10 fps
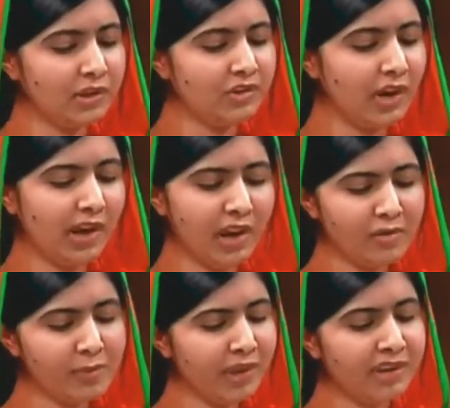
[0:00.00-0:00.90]
She had
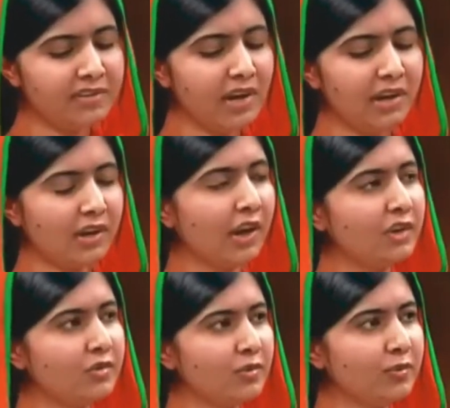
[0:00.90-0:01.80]
never been inside a
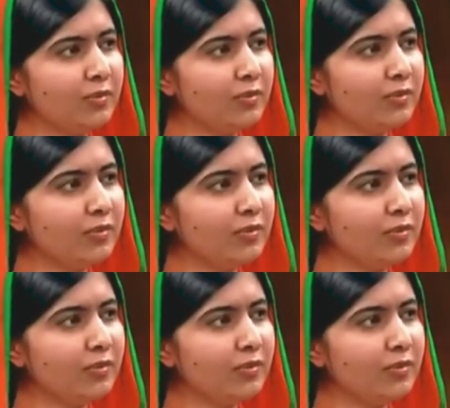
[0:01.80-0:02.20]
classroom,